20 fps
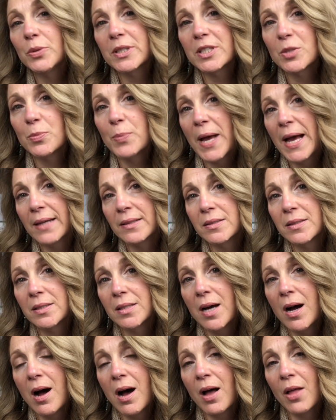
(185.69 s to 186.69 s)
to expect
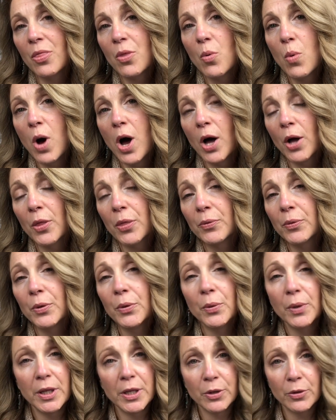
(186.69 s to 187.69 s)
on the
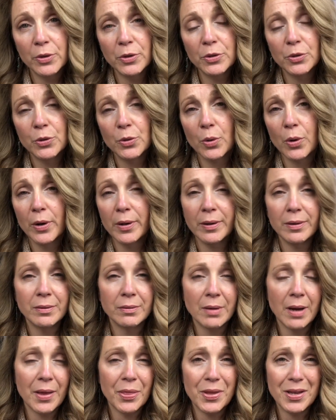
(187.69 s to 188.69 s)
walkthrough here in New York,
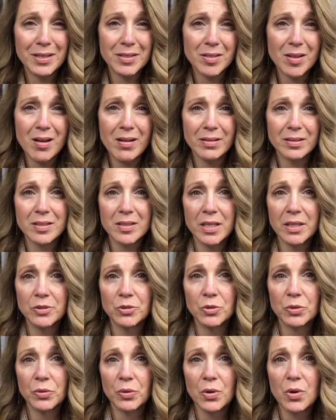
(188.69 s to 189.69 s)
and I think it's kind of
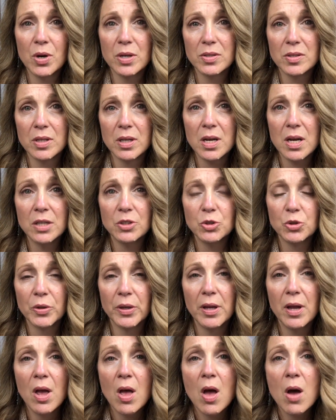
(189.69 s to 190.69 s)
standard across the
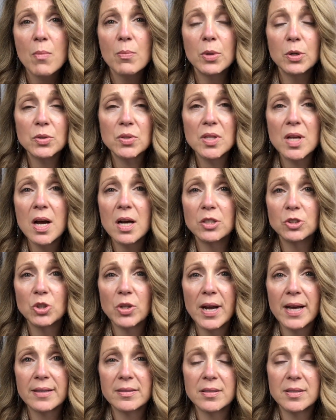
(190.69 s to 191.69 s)
country, most
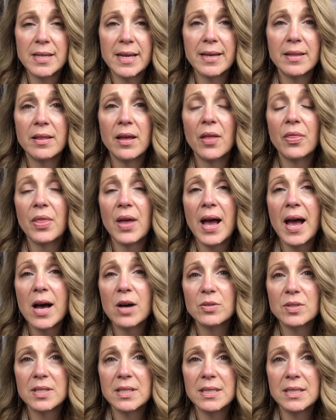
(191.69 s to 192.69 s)
contracts say that the
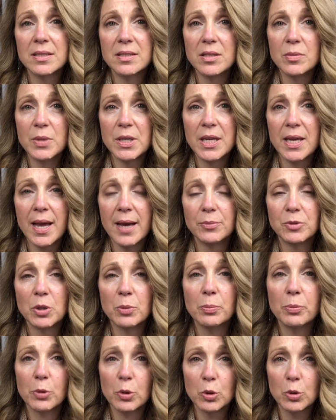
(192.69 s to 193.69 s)
house needs to be kept
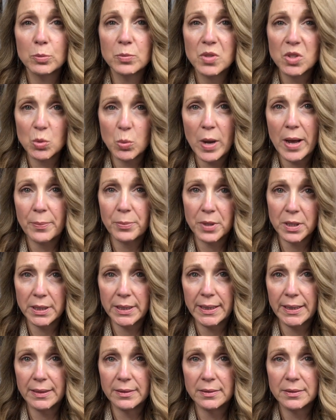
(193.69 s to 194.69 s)
broom swept
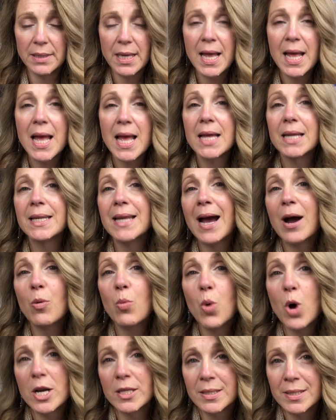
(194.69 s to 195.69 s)
clean. Now,
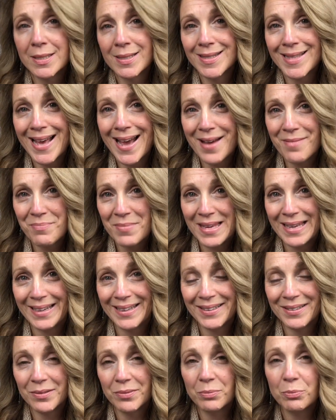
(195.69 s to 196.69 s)
what does that
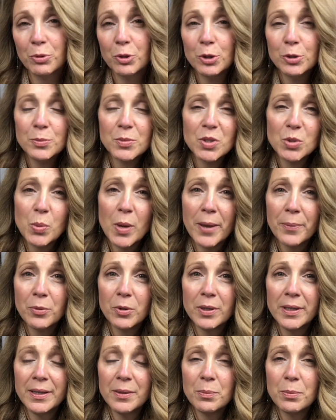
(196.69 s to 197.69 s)
mean? Broom swept
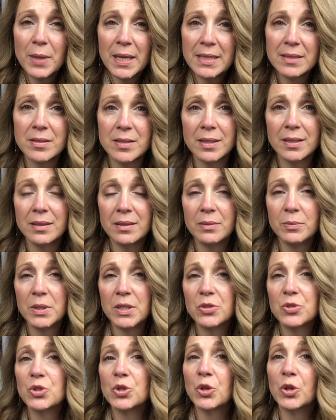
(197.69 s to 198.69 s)
clean basically
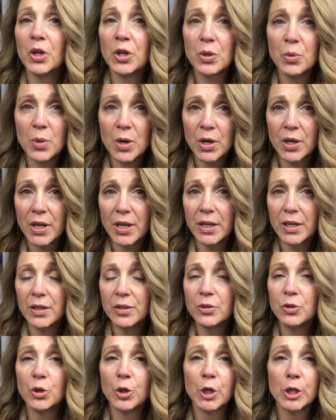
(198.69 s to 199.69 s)
means you're gonna walk
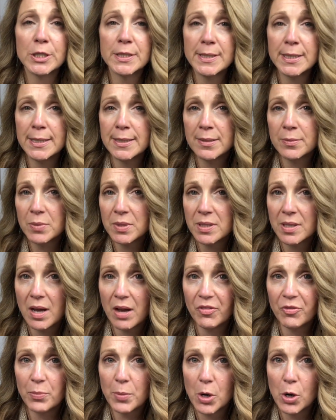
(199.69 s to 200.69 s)
in, you're gonna see some
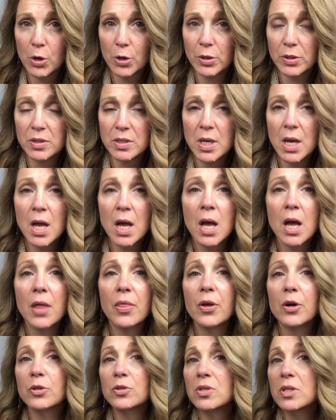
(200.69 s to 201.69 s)
scuff marks,
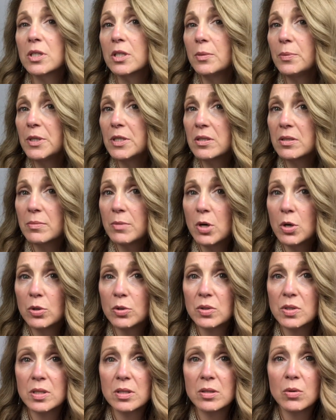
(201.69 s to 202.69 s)
there's gonna be some
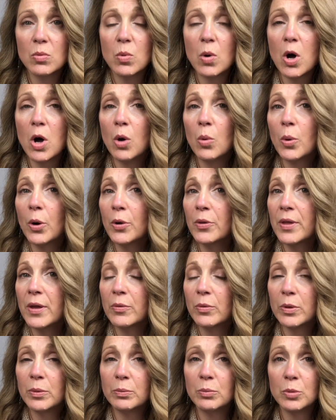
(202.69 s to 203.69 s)
holes in the wall where they
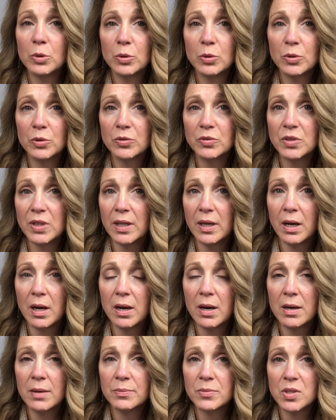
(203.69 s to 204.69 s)
removed
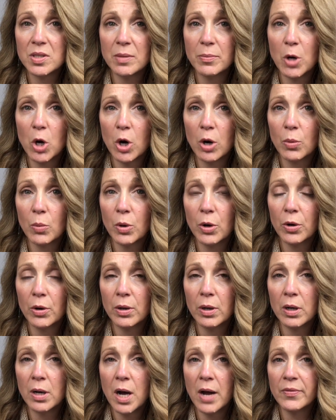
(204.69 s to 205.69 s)
some
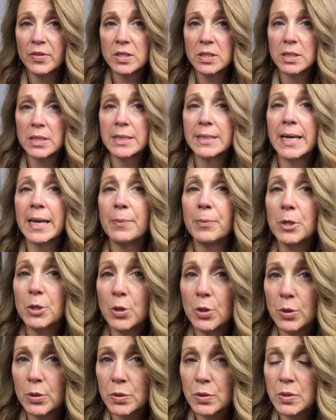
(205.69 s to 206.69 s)
artwork, obviously gaping
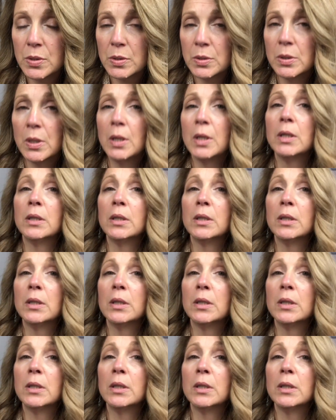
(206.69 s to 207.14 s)
holes,